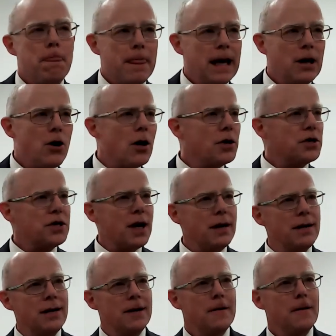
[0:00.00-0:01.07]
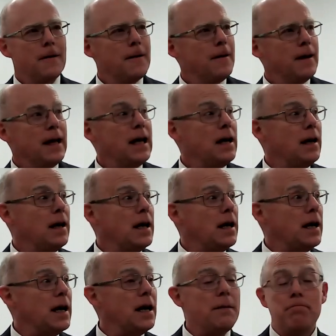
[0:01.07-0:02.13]
And all of a sudden, he, he,
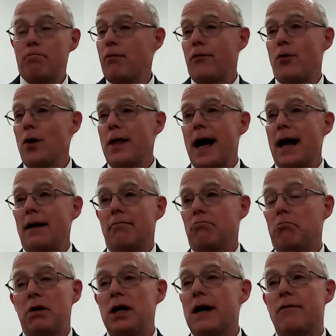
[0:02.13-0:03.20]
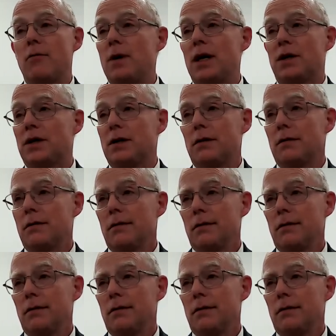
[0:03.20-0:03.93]
he before that, he never missed.